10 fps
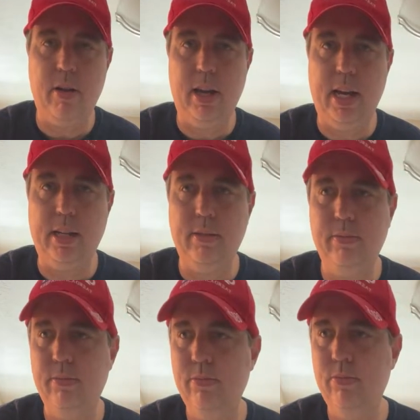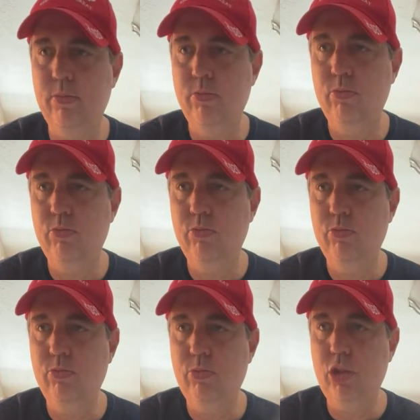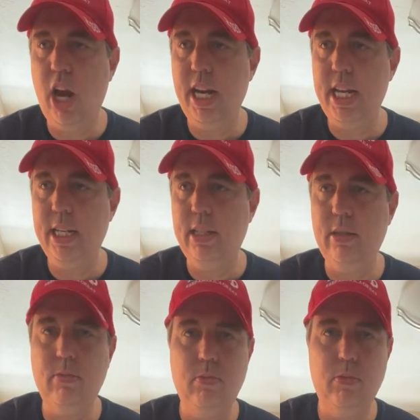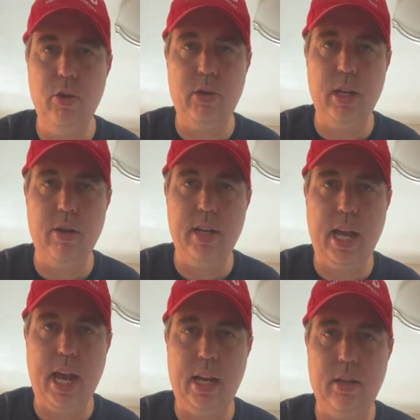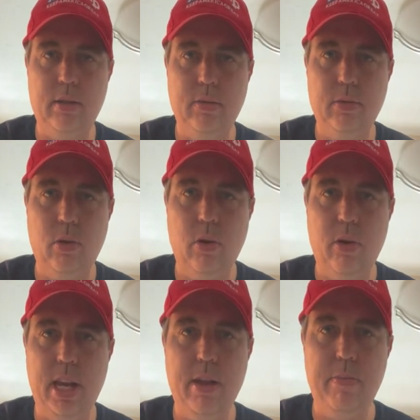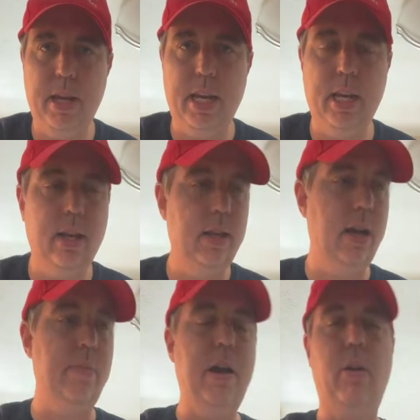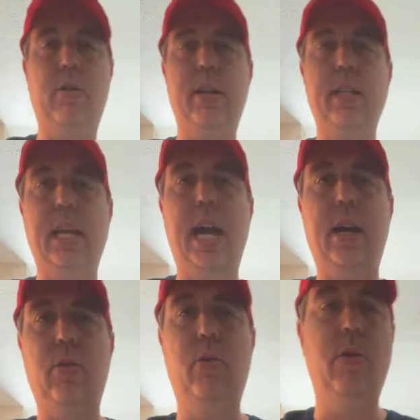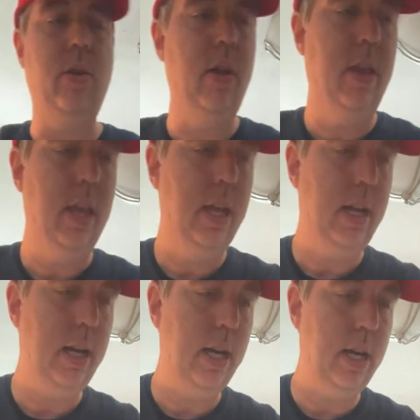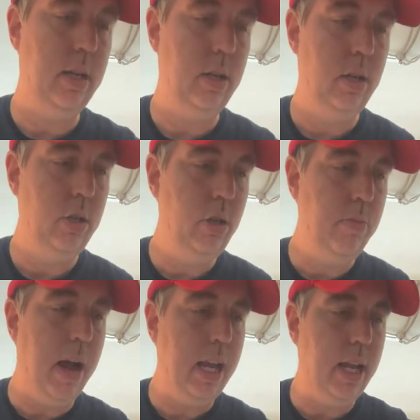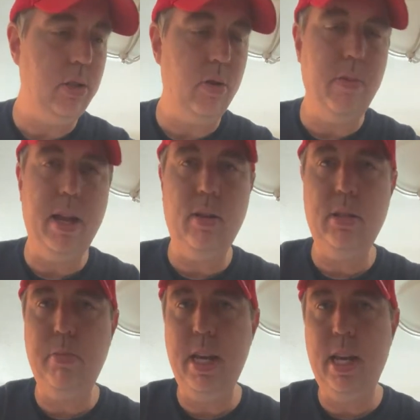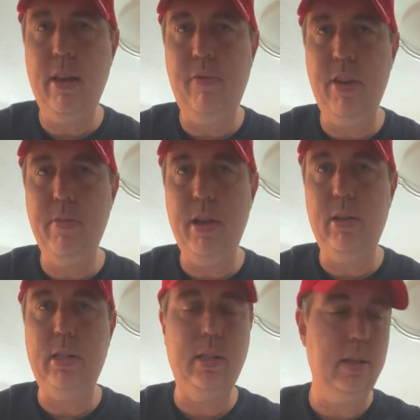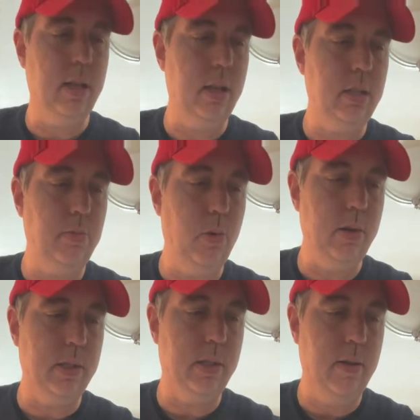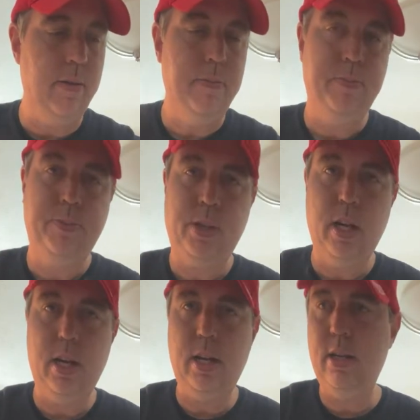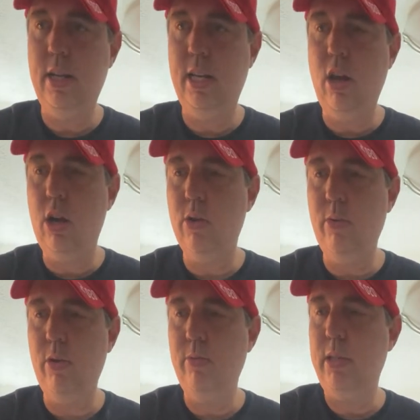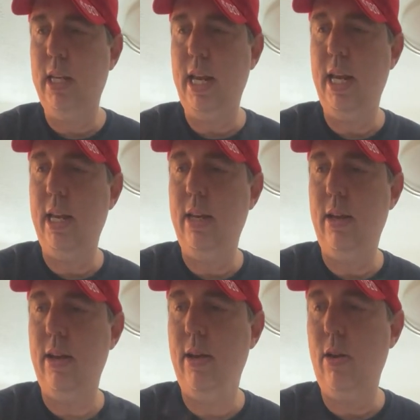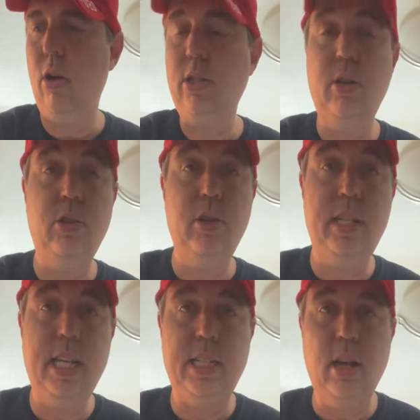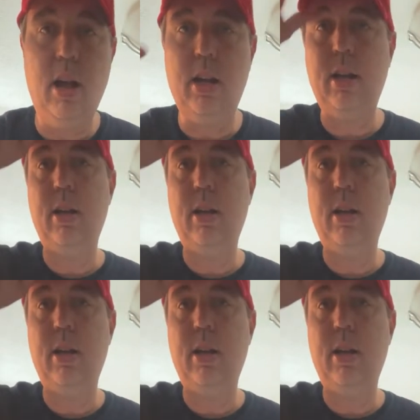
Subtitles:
like Chinese nuclear attack or EMP power grid attack, or uh, should biological males be in females' sports and locker rooms, and also should TikTok